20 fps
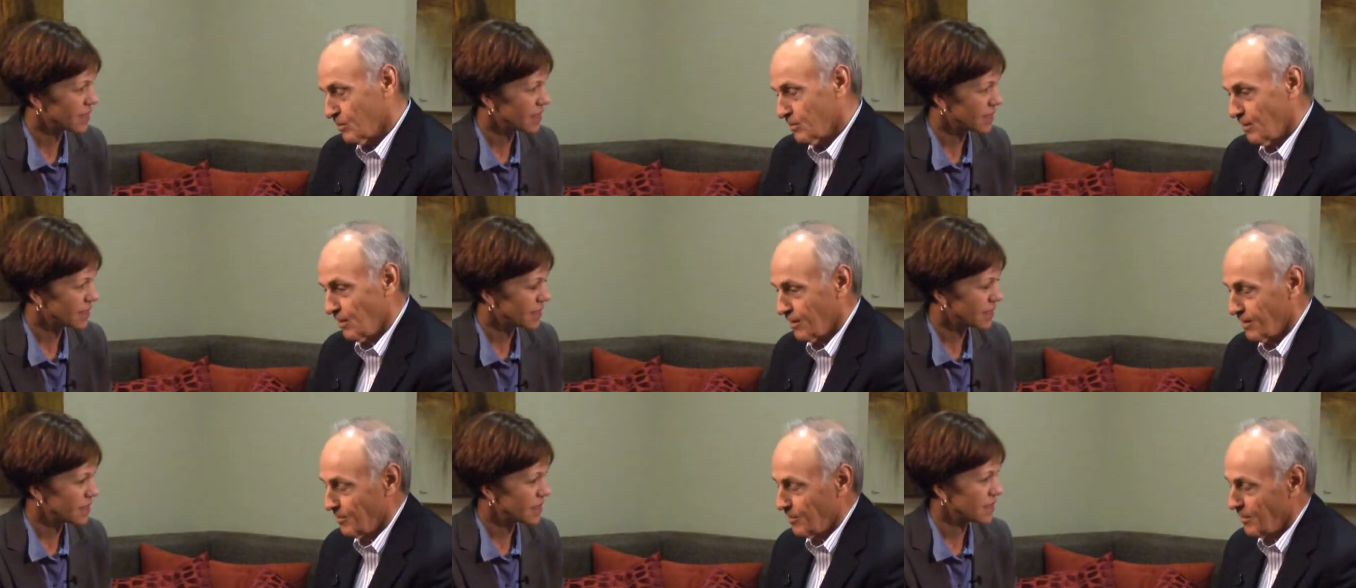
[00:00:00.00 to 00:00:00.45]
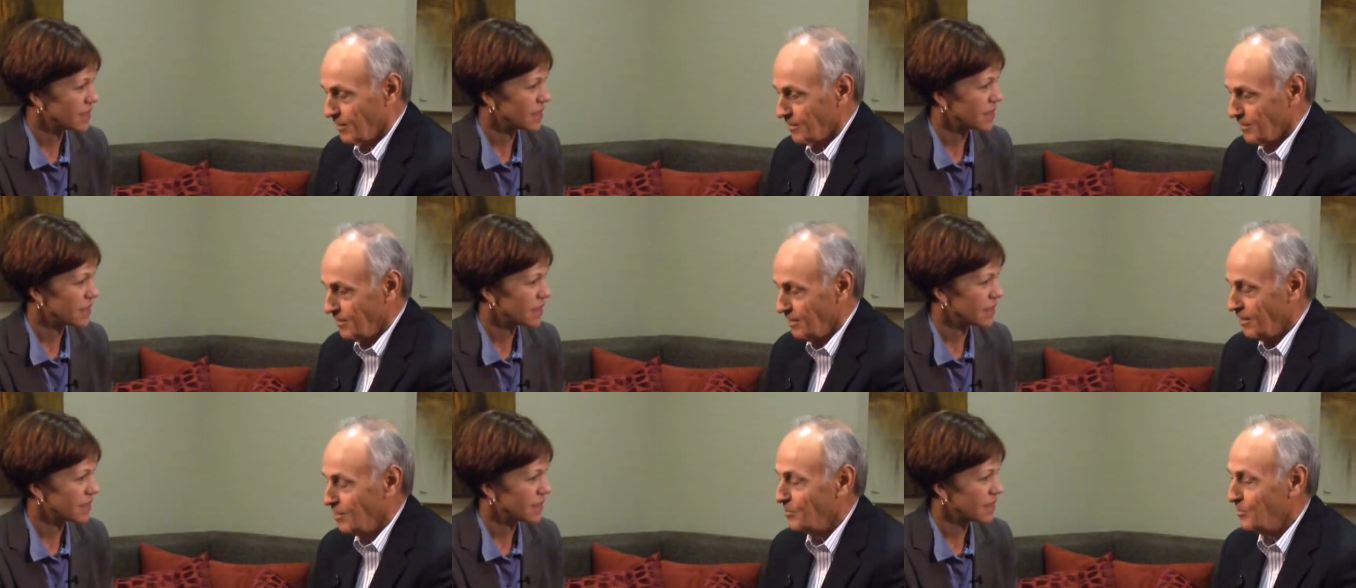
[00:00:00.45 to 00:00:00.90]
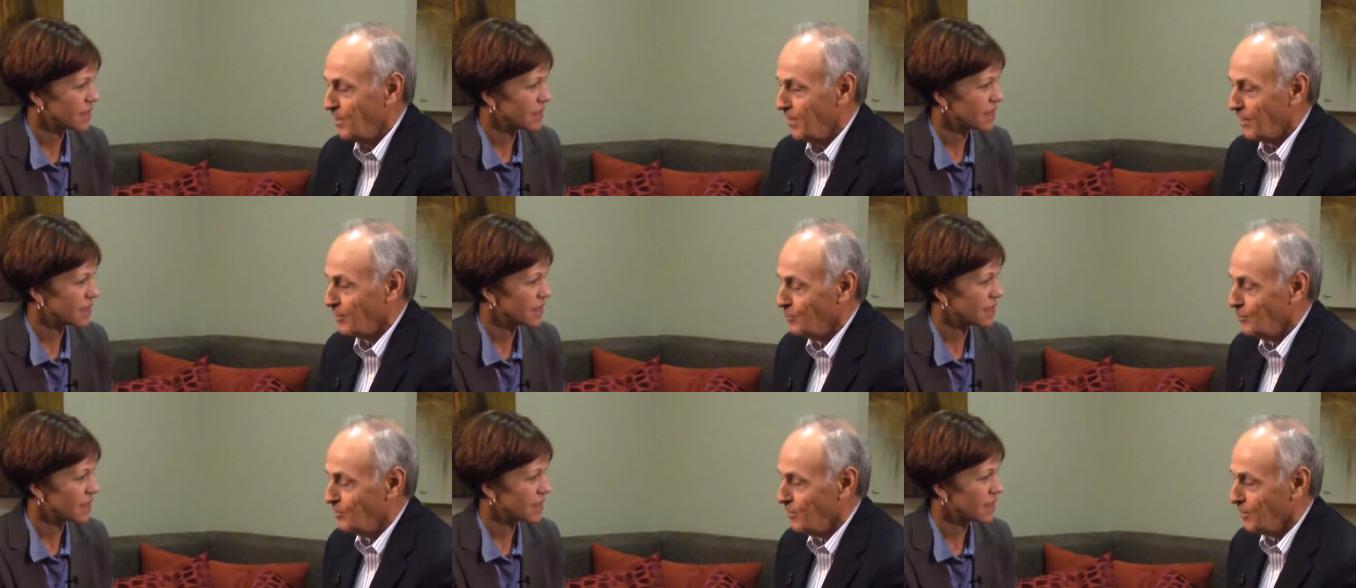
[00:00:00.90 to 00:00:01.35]
Speaker 1: talk about the
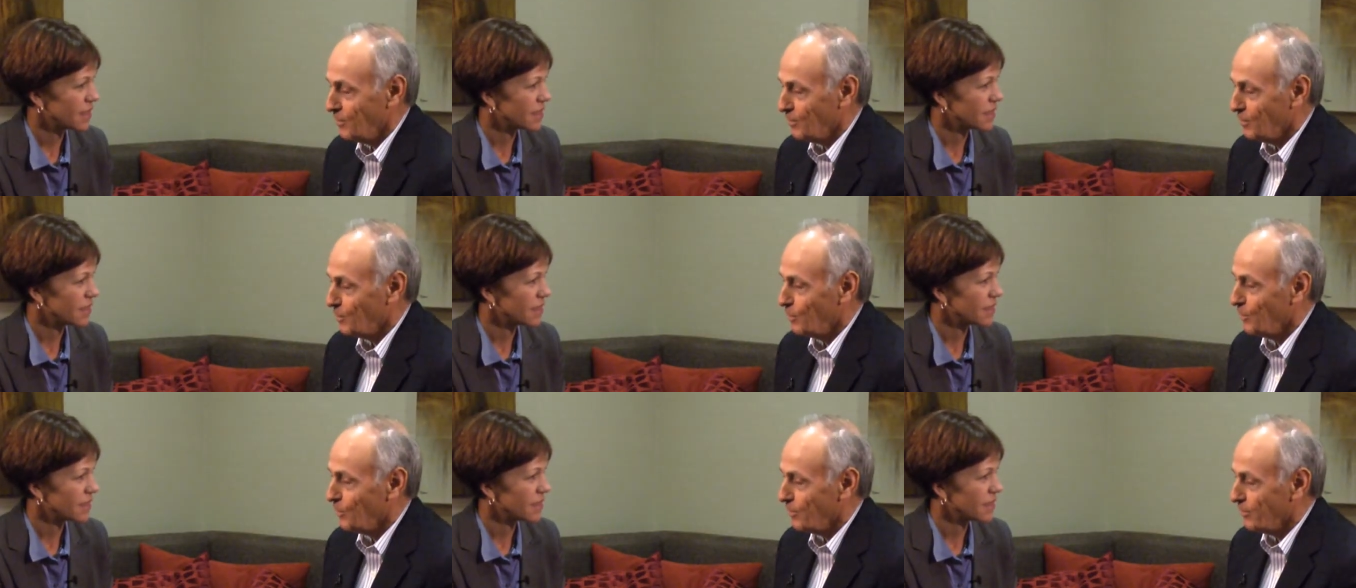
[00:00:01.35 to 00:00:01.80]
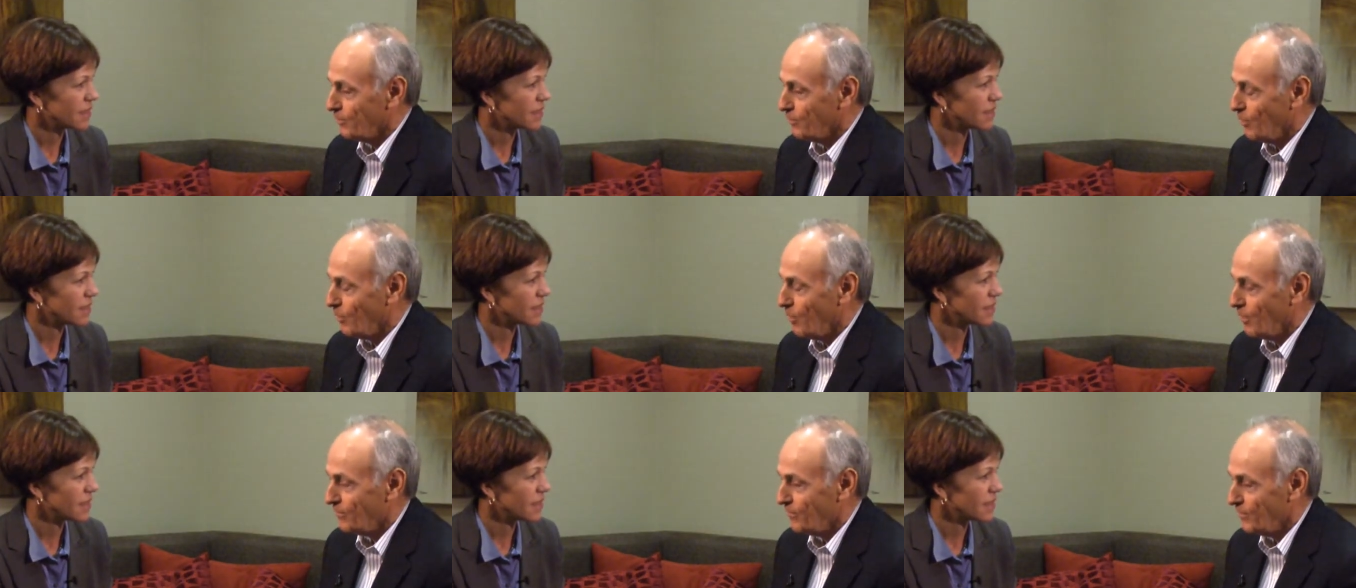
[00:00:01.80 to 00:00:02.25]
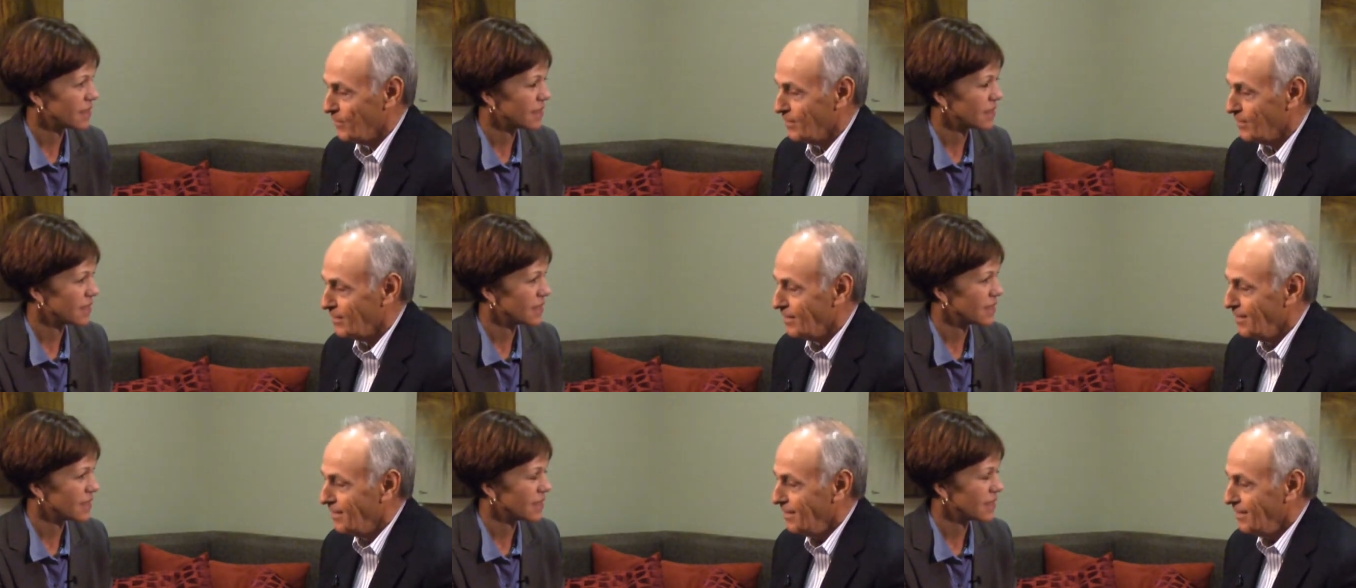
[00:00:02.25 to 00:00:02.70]
impact you made on the world of golf
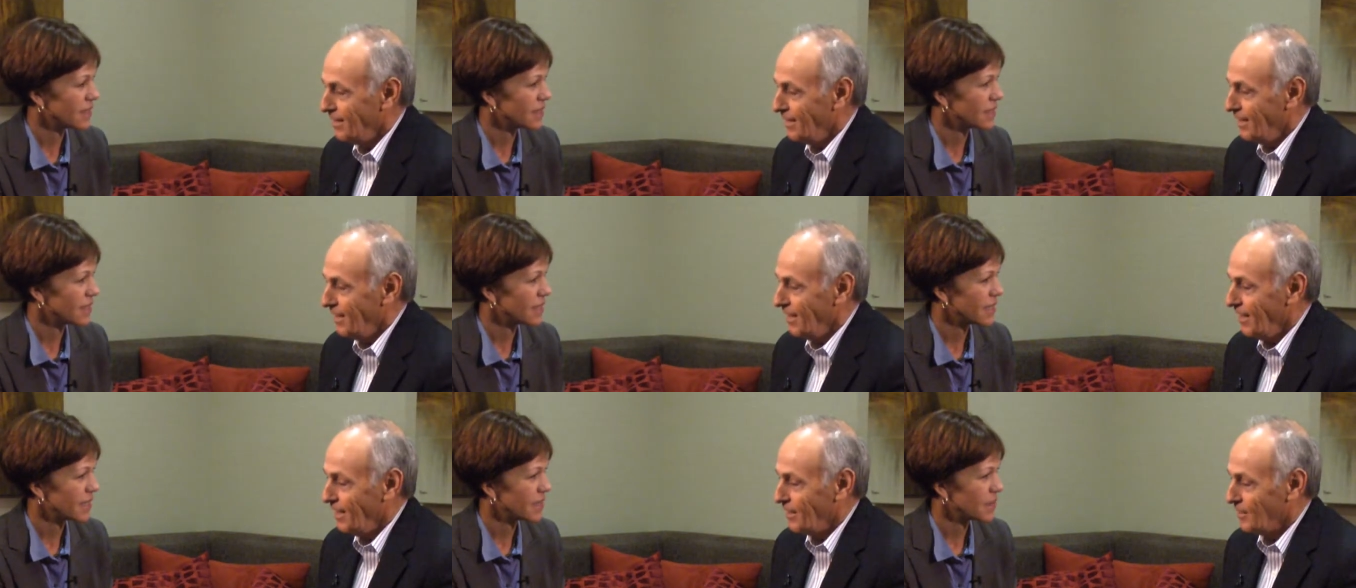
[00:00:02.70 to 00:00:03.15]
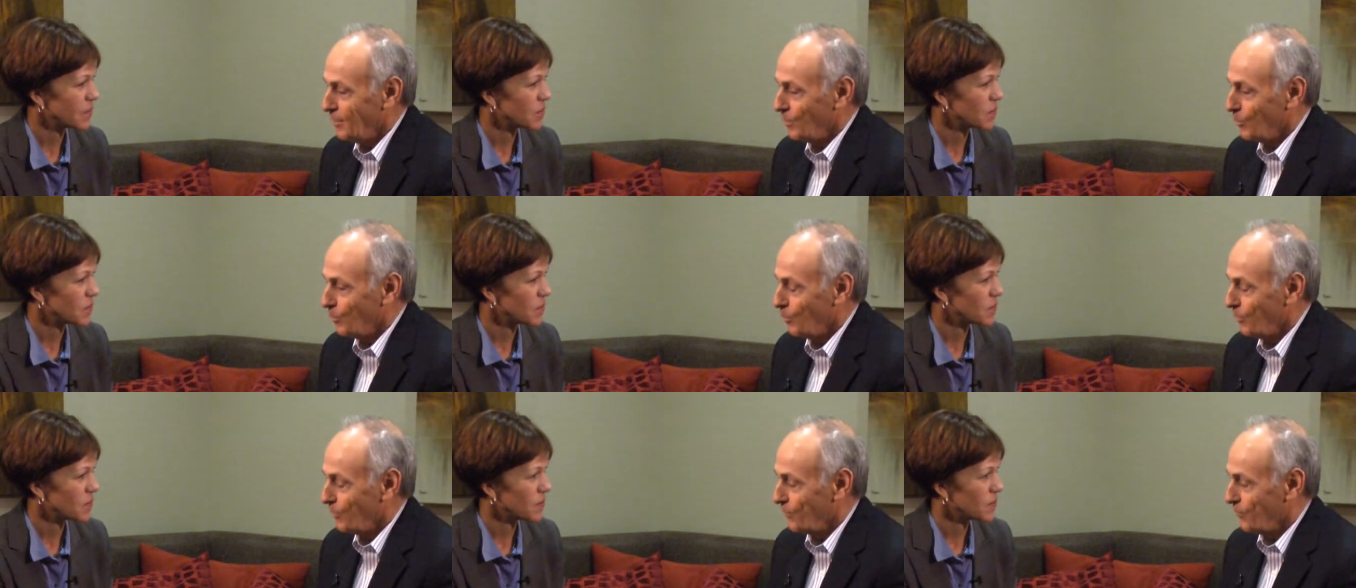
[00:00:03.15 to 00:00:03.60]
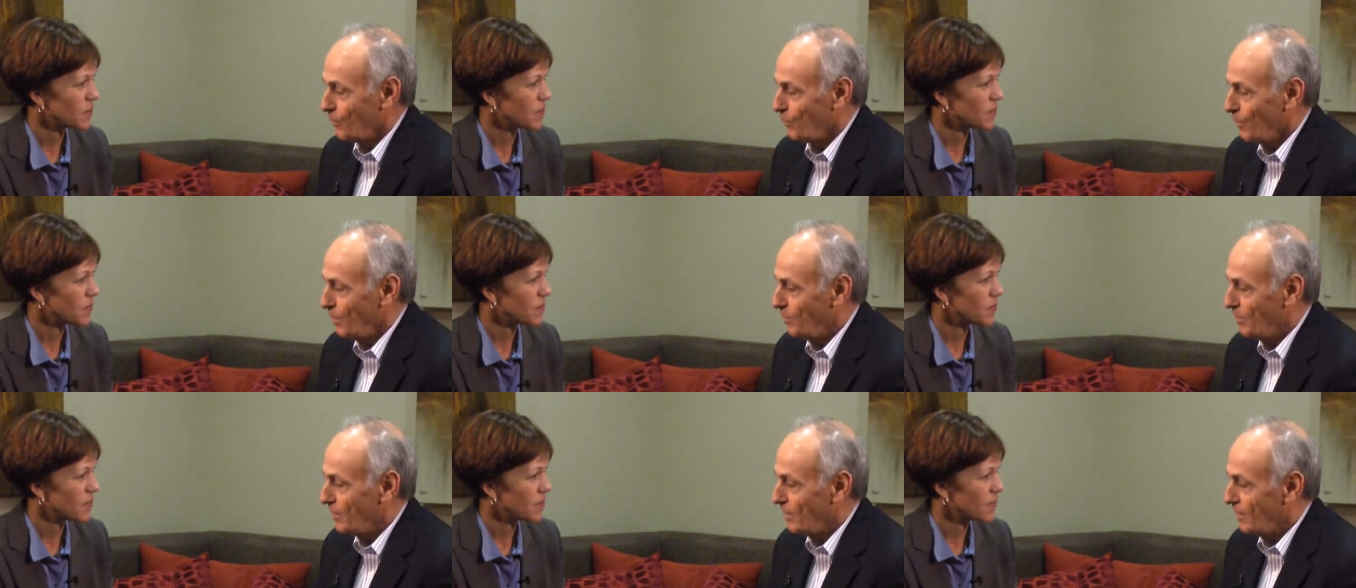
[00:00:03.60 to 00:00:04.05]
and the world for
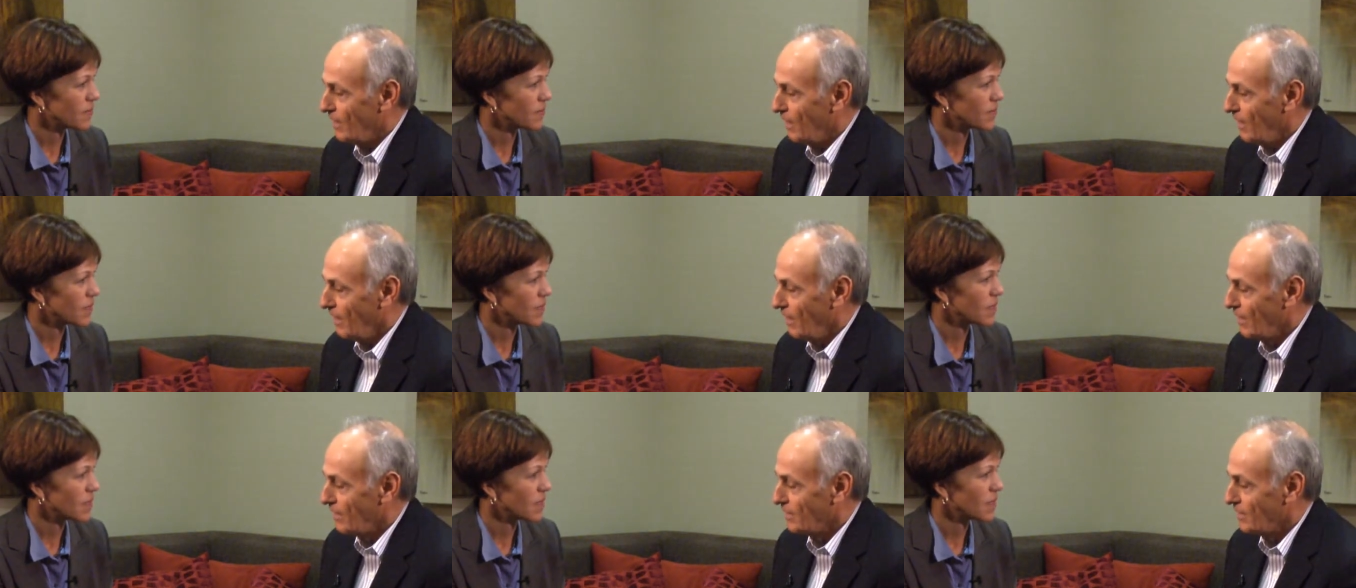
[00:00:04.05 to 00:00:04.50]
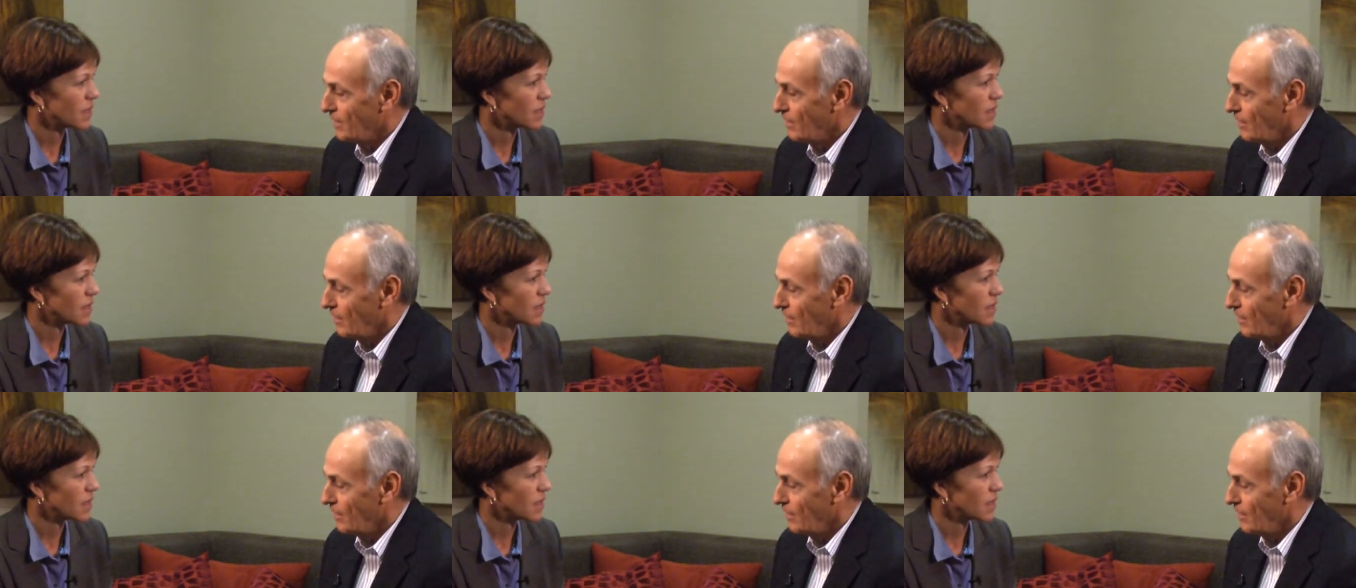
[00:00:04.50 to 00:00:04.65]
women, and